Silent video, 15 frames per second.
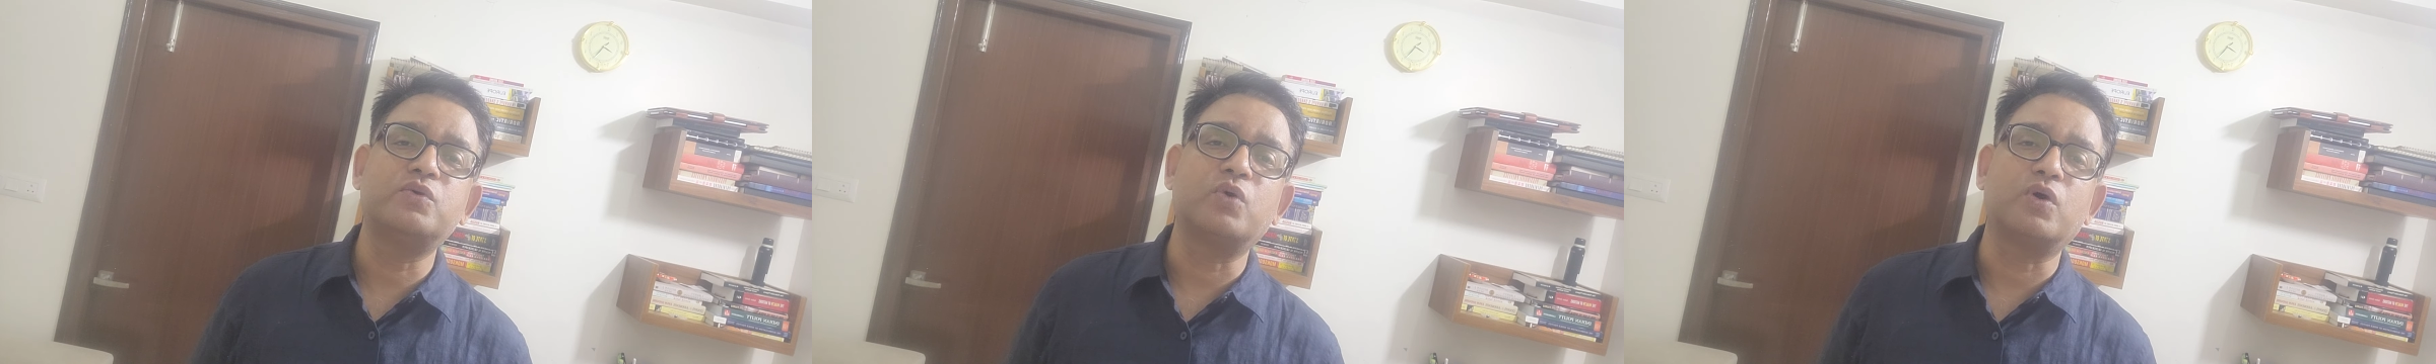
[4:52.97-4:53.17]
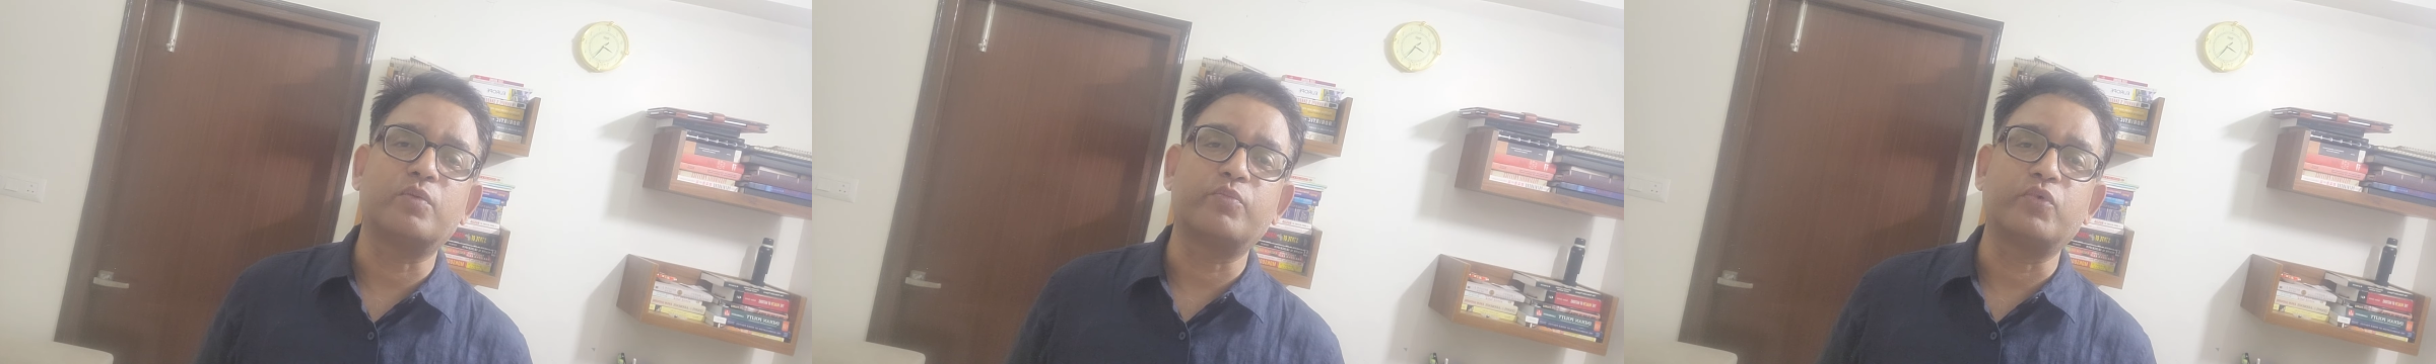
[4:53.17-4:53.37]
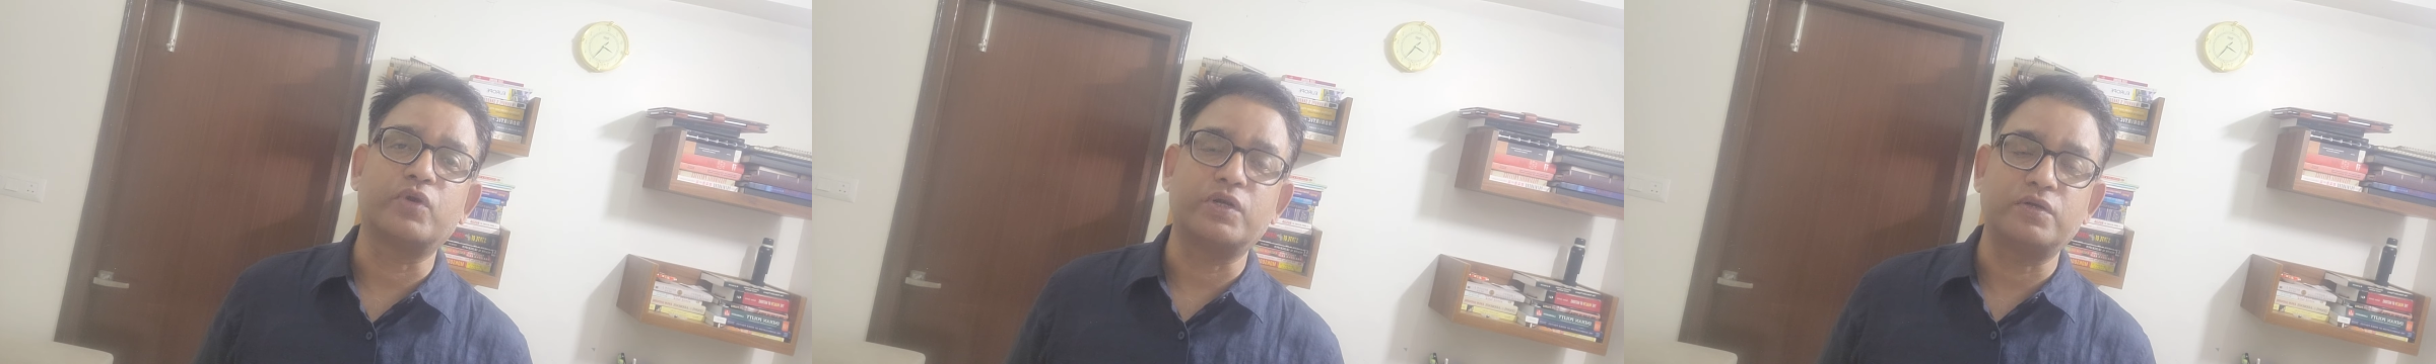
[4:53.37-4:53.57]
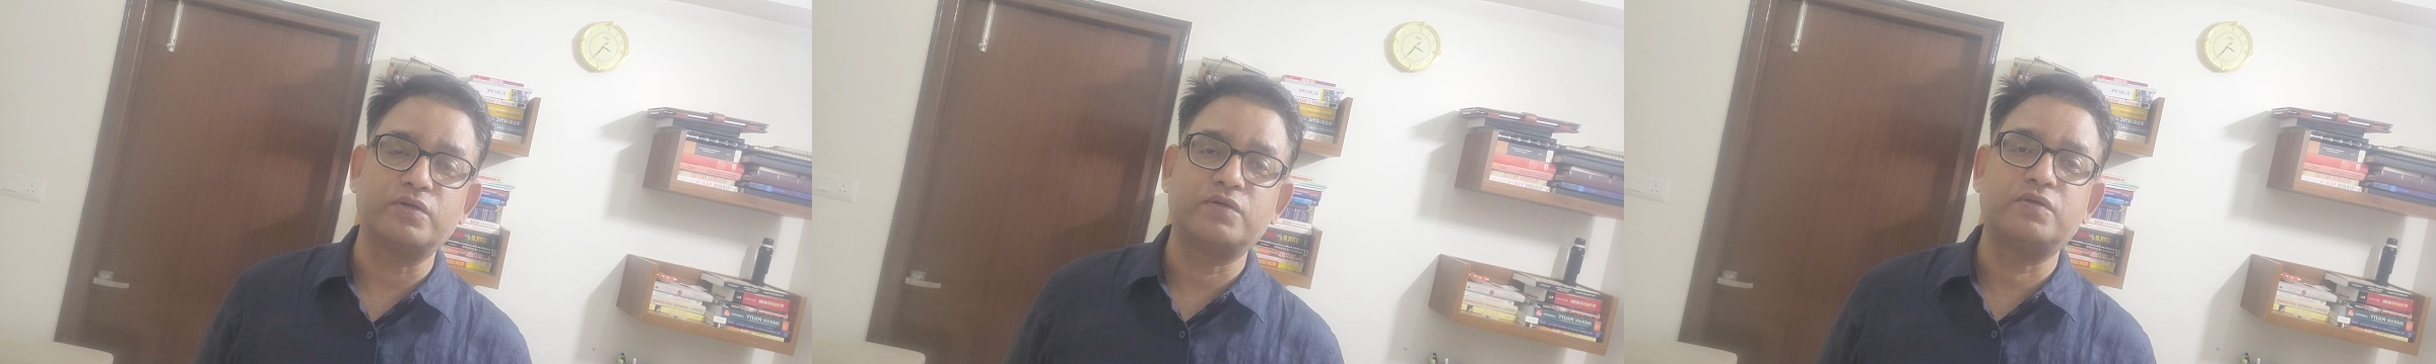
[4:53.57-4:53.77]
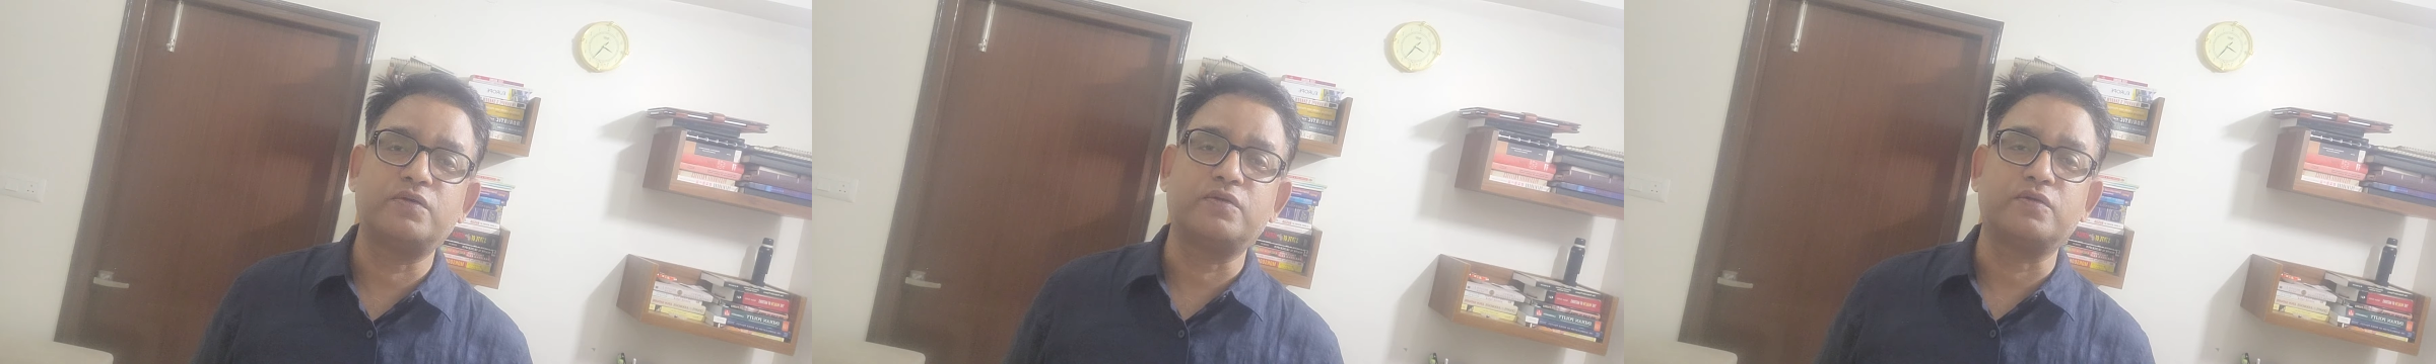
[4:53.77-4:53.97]
corporate
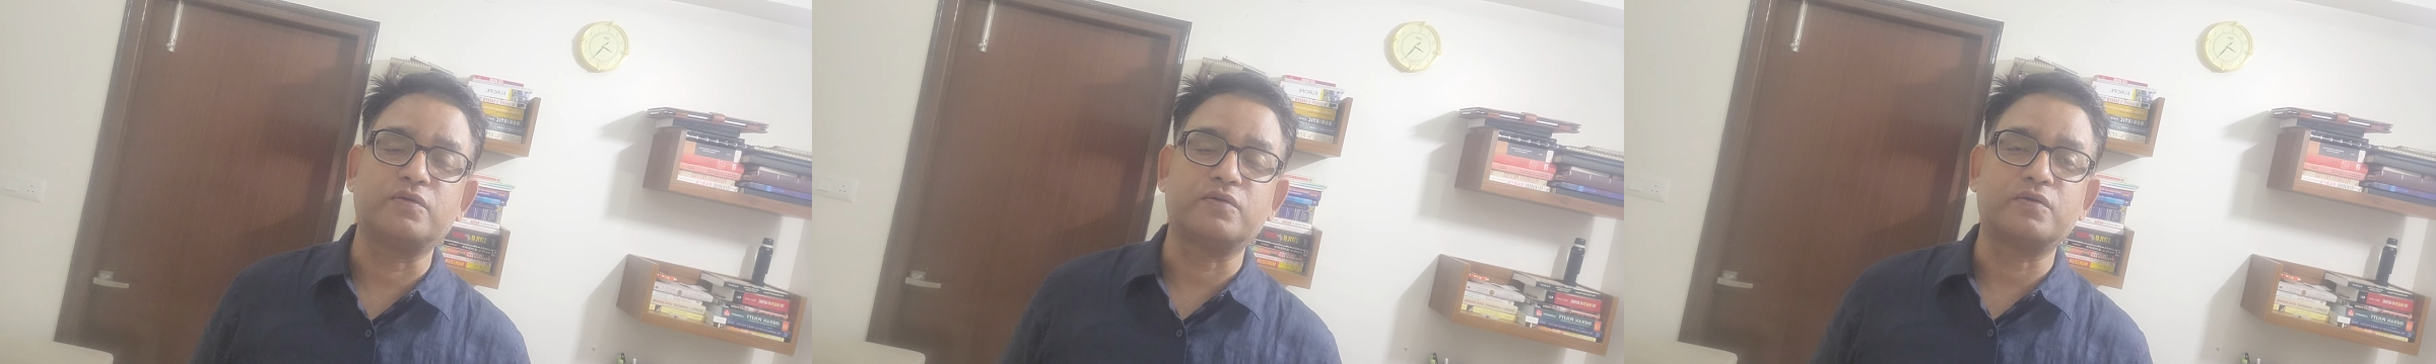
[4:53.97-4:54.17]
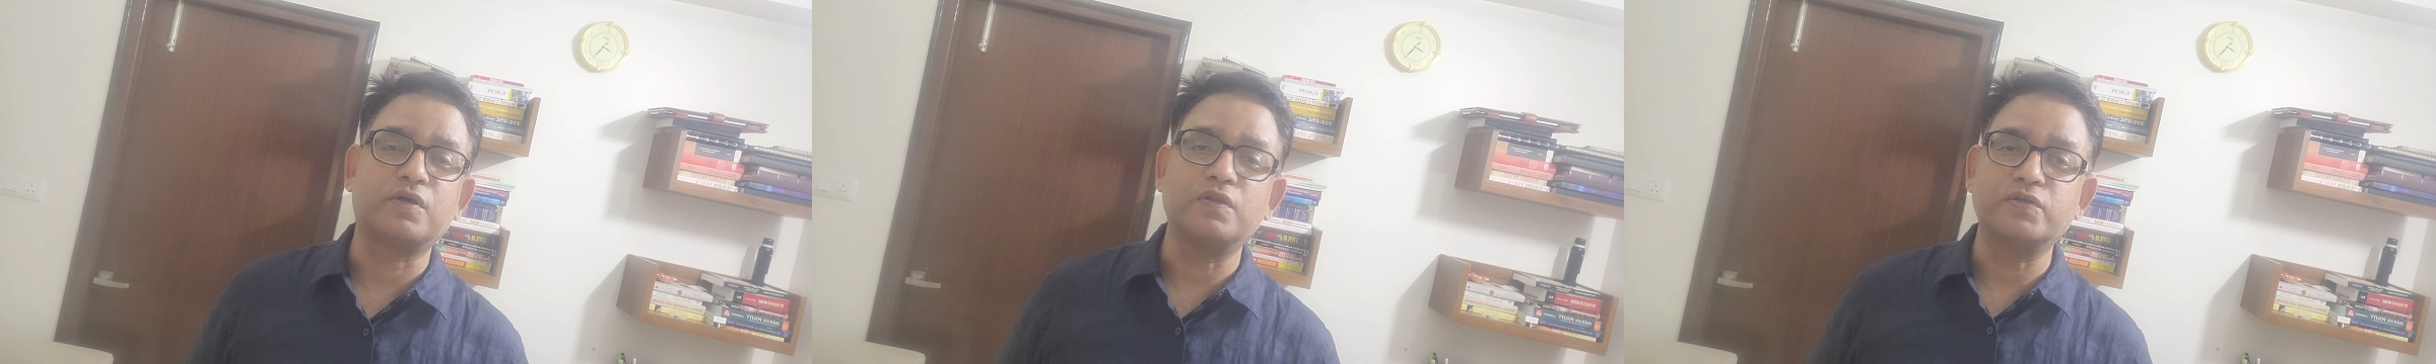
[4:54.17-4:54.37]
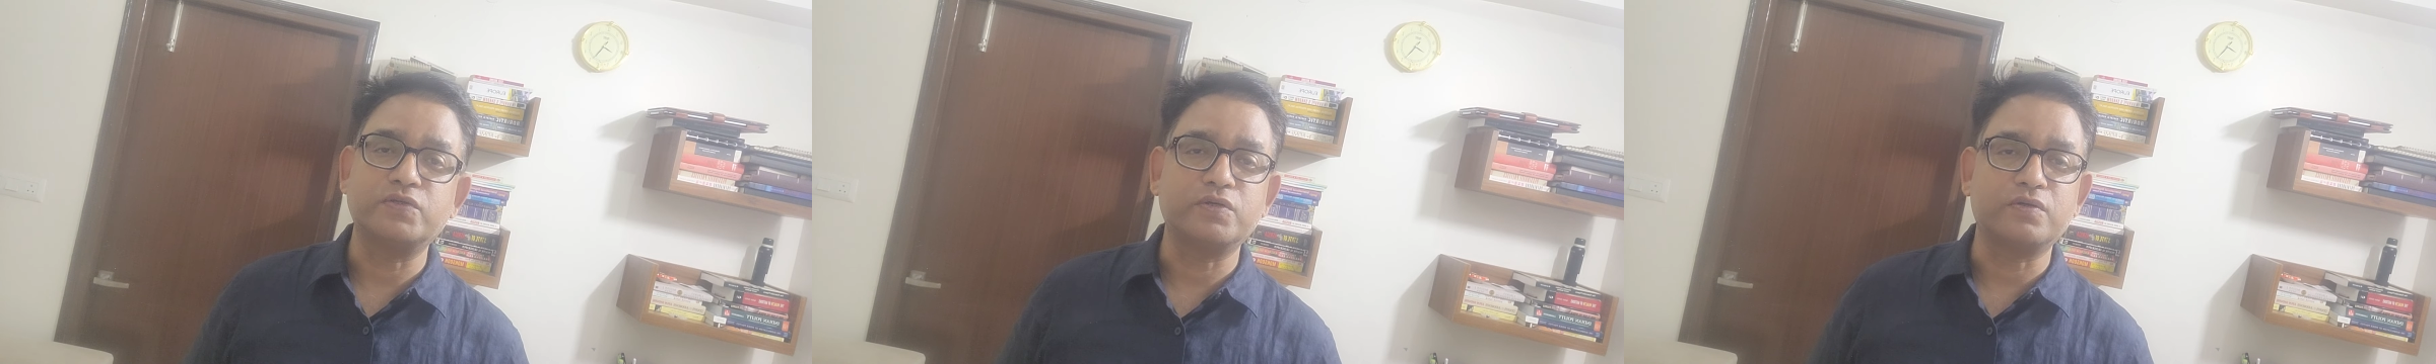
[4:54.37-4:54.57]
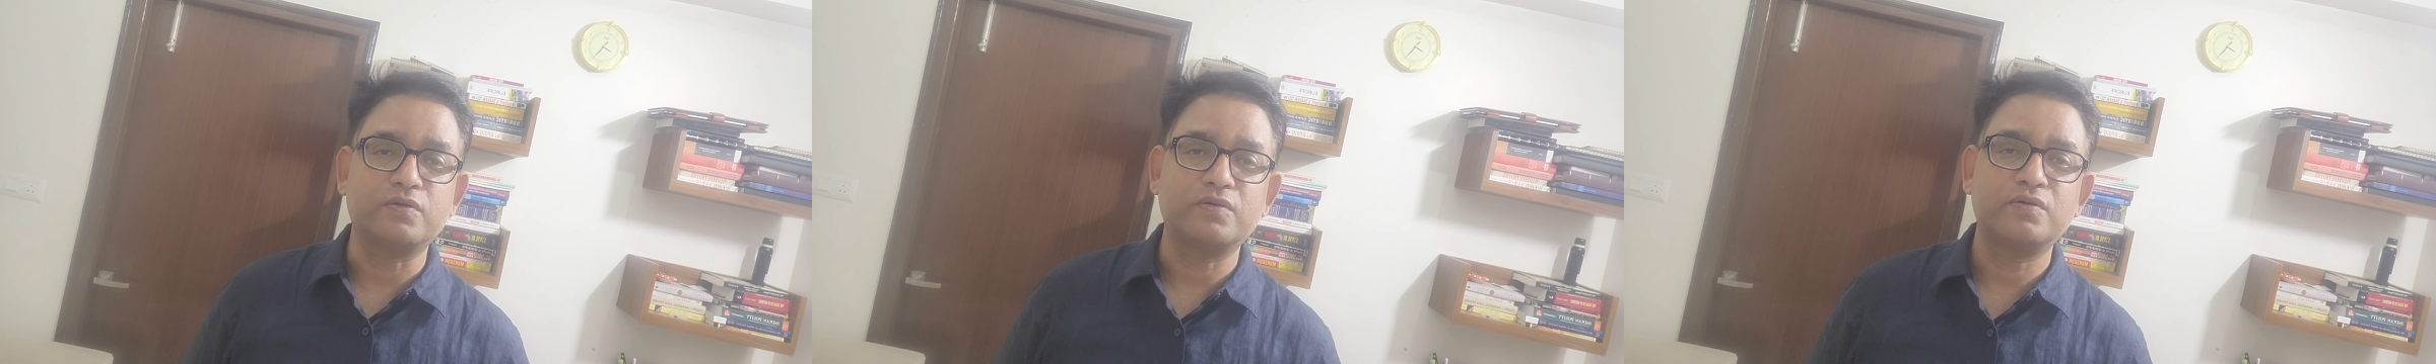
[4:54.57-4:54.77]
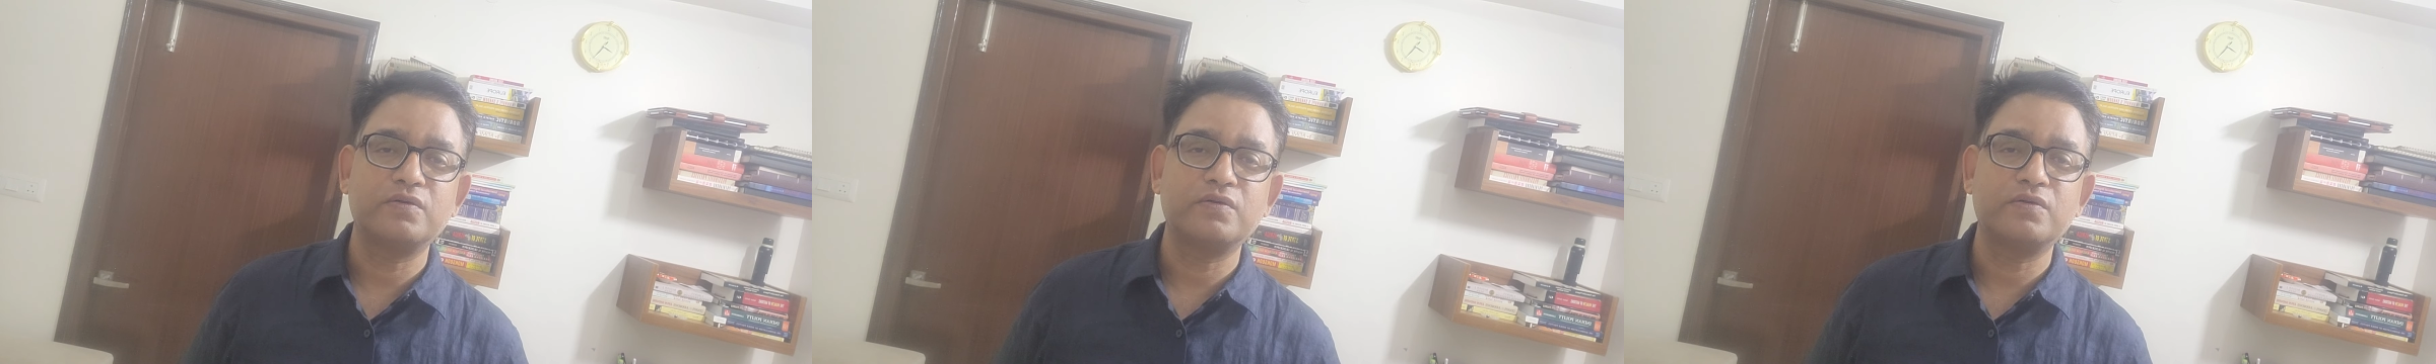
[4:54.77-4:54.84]
culture.